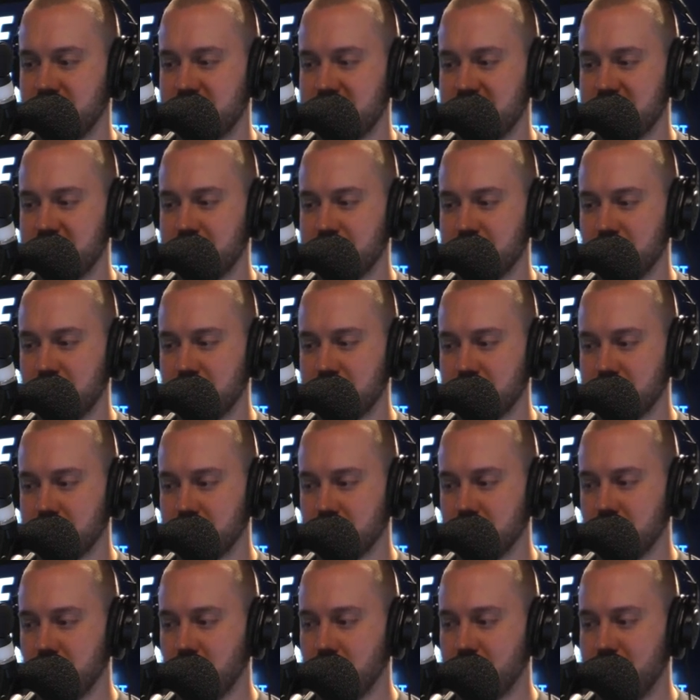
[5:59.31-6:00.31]
they can get
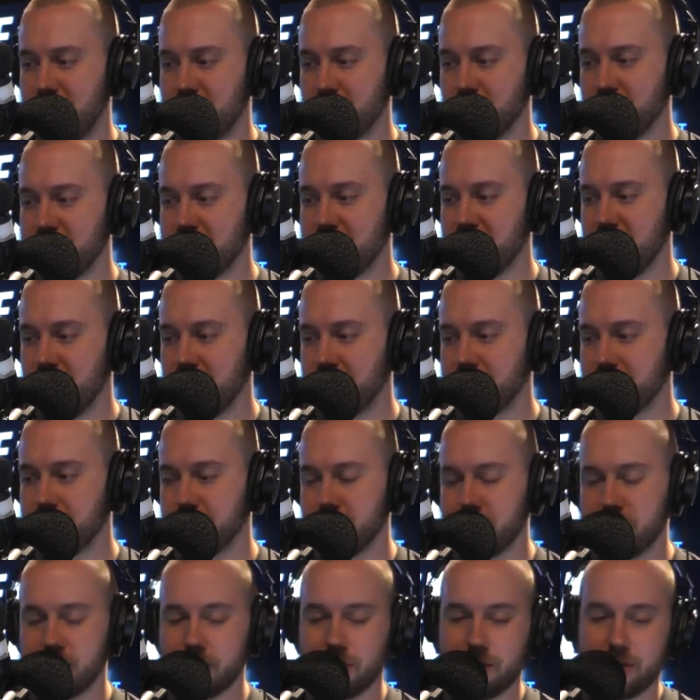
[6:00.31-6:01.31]
both Lobb and Wingard
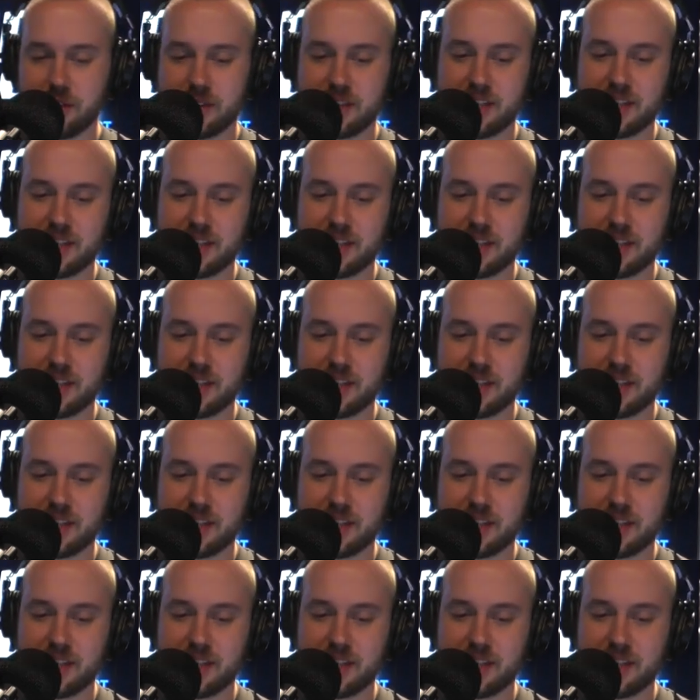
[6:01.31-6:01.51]
through the door.